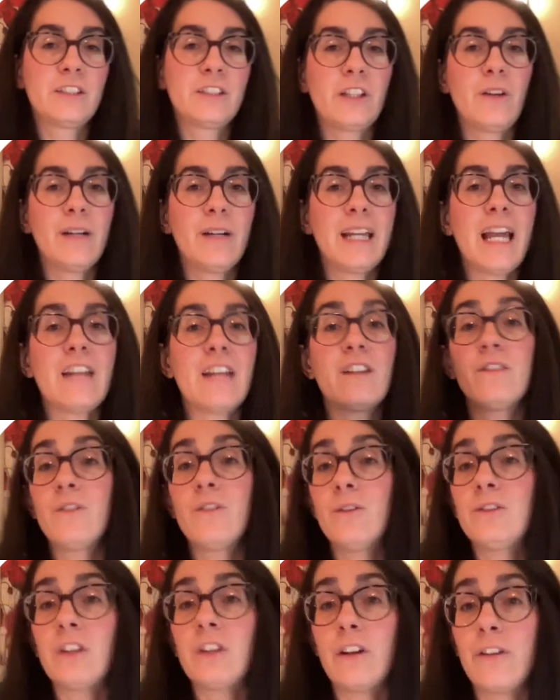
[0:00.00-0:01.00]
So, again,
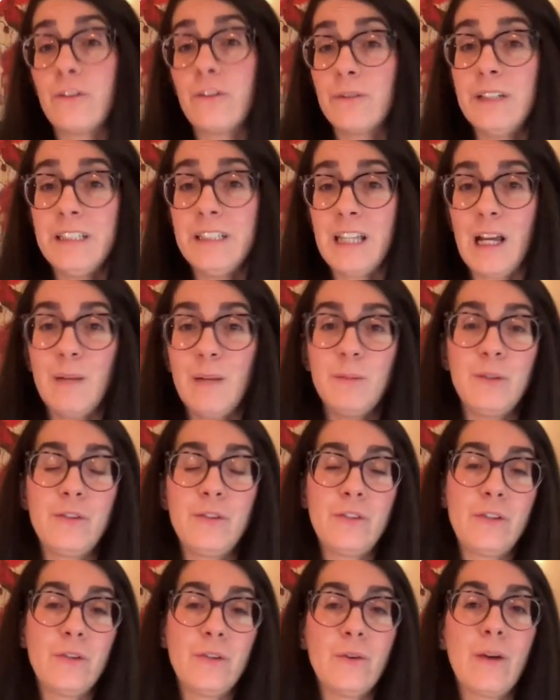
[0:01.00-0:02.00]
those are three
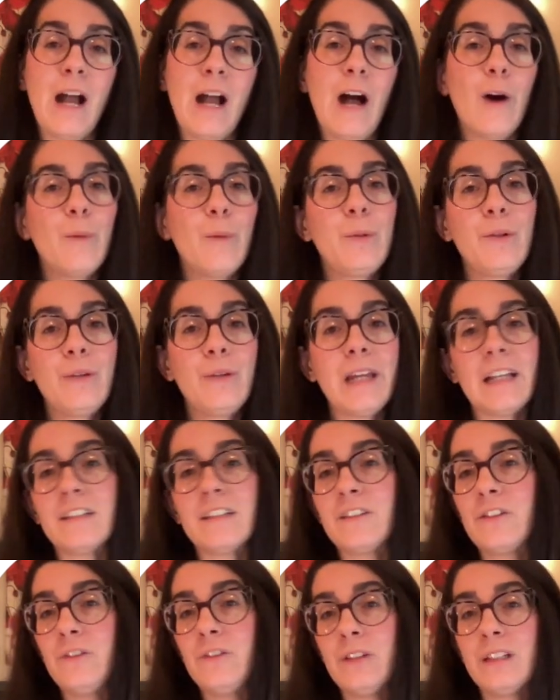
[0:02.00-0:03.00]
tips to help you
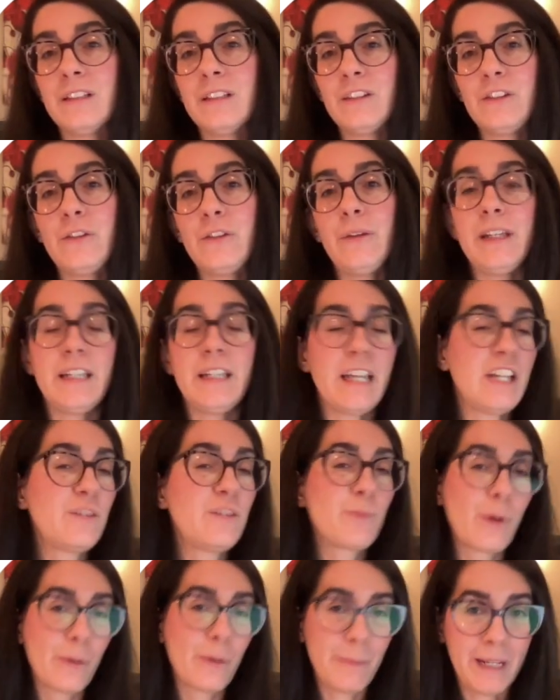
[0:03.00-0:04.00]
get students to
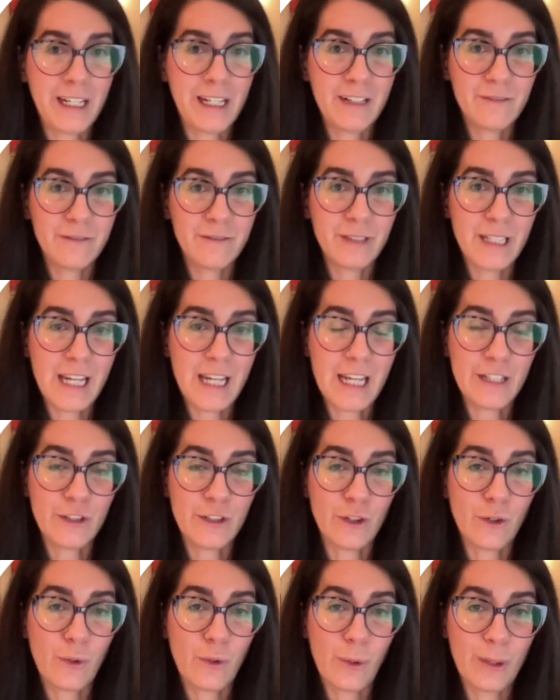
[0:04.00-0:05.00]
engage more meaningfully in
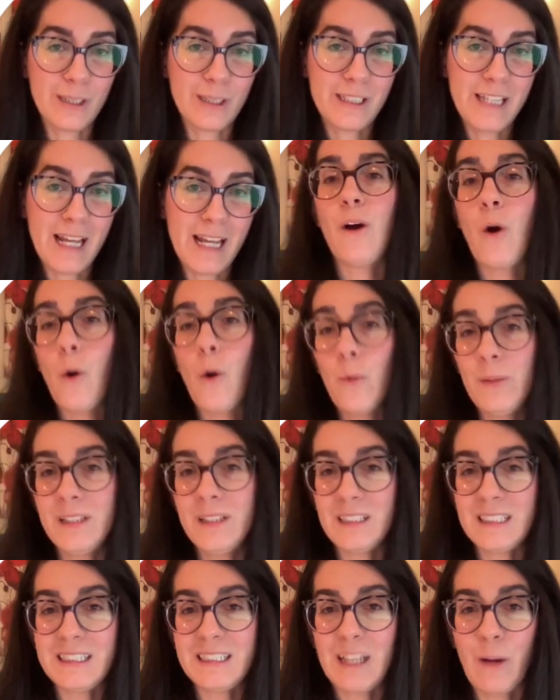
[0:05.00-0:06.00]
your course tech. Hope
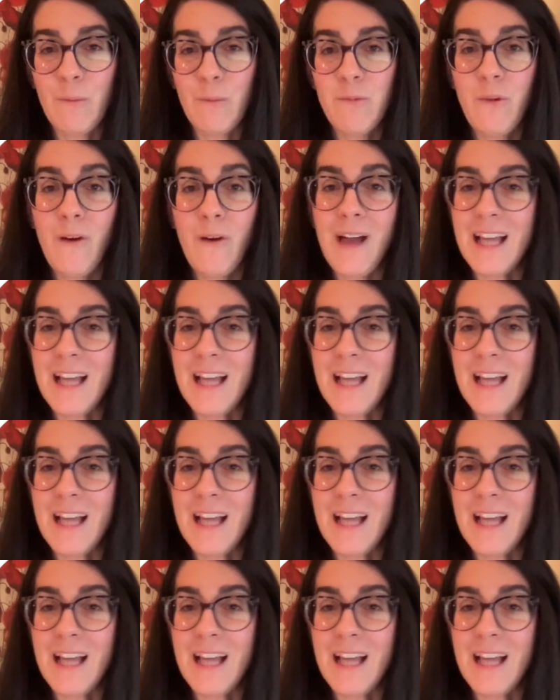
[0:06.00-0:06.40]
this is helpful